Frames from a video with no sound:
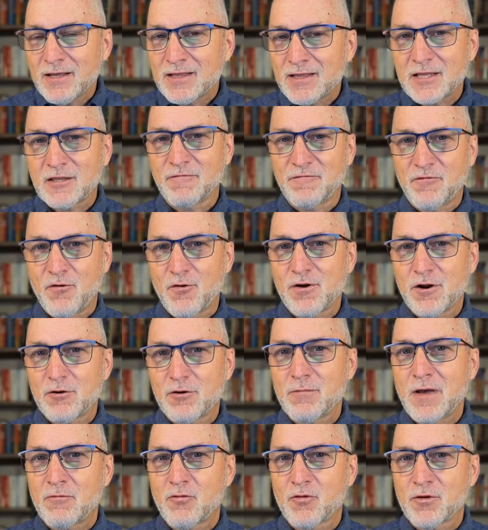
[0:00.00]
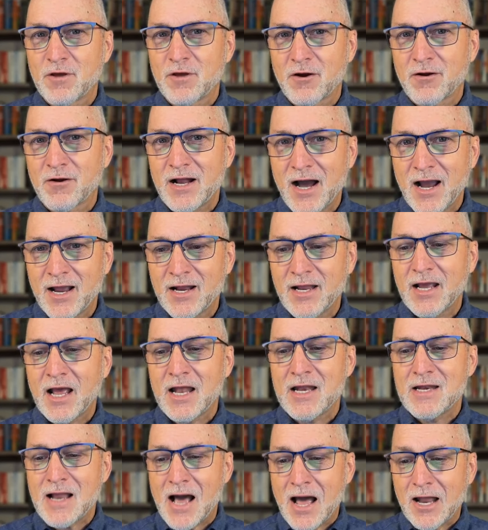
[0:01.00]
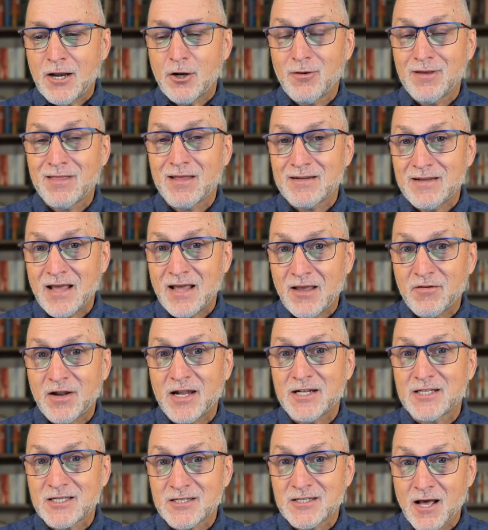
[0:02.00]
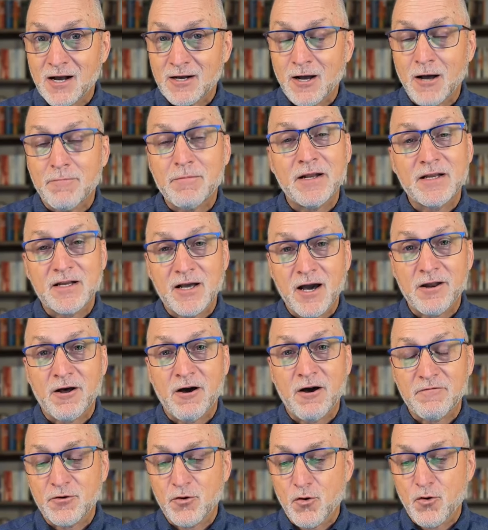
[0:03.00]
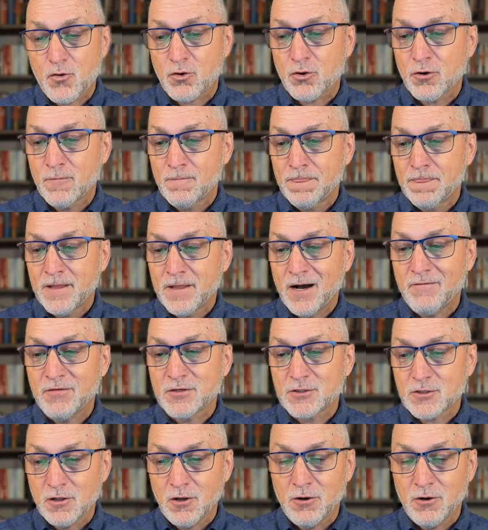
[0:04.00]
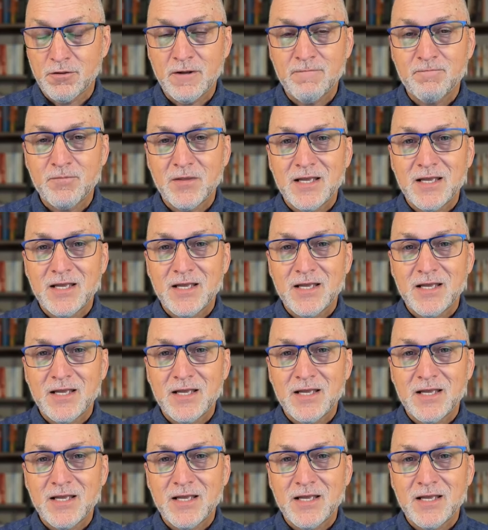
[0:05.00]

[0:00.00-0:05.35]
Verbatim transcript: that the 400 men were there in hiding and not knowing that David had snuck up and cut off a corner of his clothing.